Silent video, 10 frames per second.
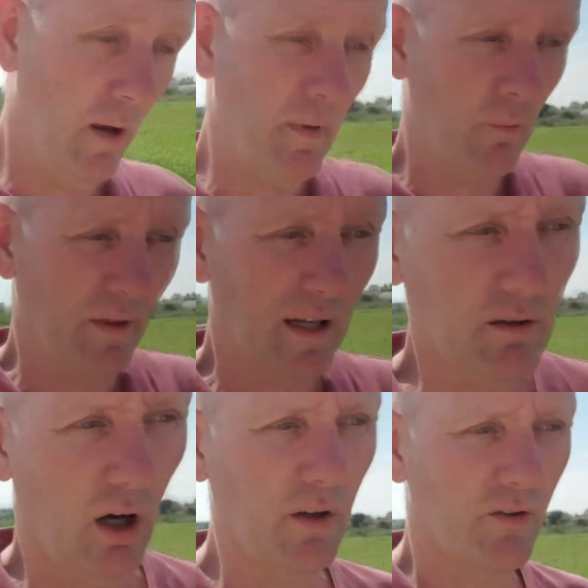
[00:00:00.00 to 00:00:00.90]
I mean, with
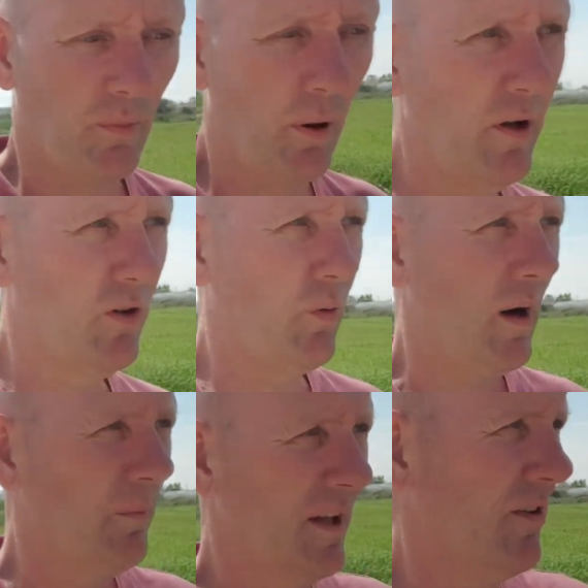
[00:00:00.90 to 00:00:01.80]
alcohol there's a point as
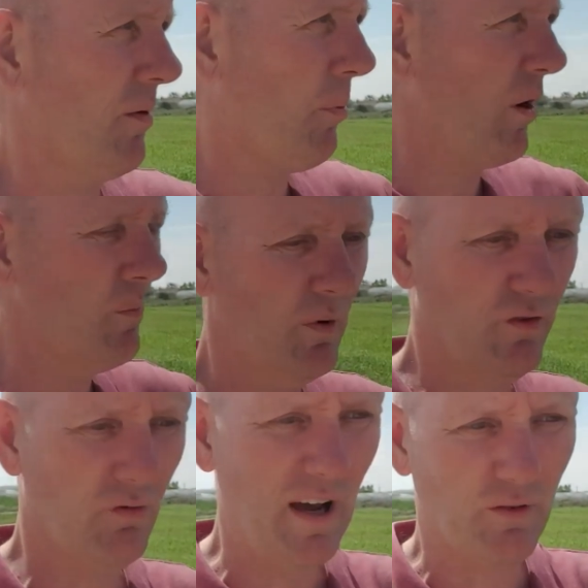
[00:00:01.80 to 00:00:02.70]
well, but there's a point with
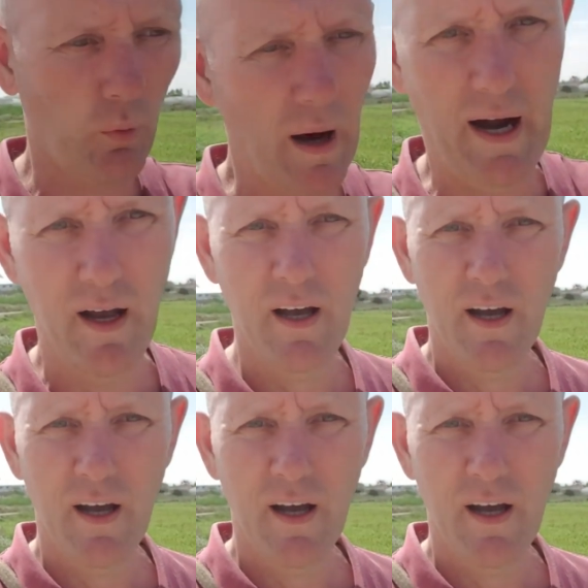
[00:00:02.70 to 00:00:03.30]
stress where